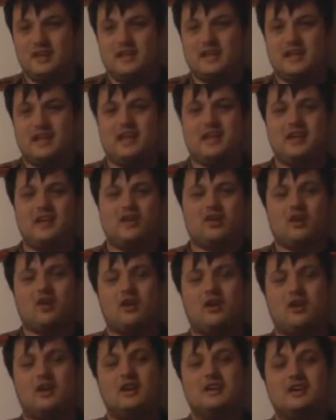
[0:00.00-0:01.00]
King
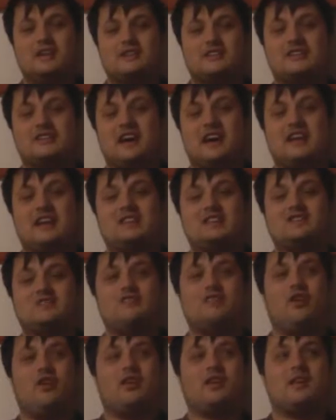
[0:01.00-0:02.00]
Kong starts
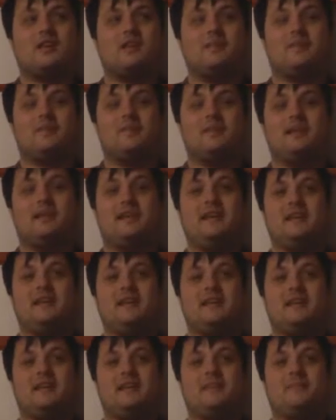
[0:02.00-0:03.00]
fucking
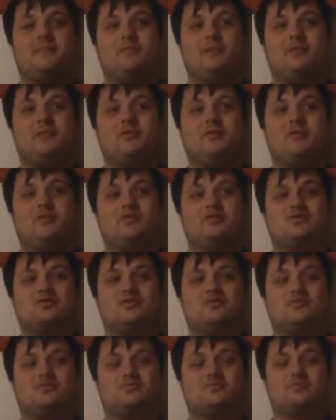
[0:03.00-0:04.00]
bleeding because
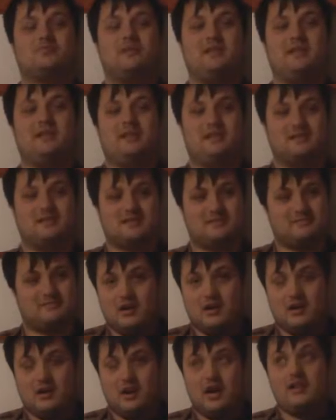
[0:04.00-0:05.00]
of those planes.
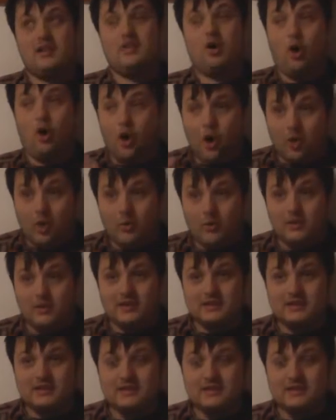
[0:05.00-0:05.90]
And holy